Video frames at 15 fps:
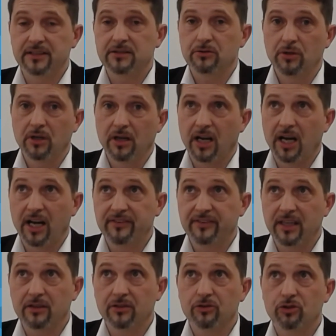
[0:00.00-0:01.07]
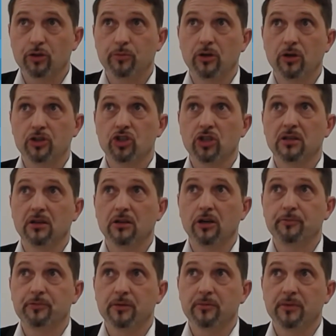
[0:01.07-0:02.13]
is realizing topological
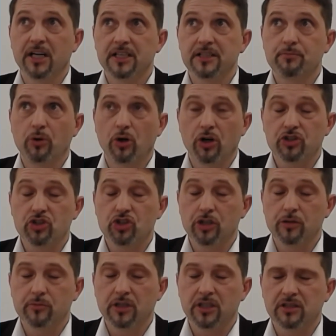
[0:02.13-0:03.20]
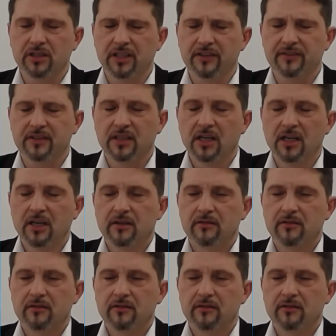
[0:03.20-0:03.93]
optimized part geometries.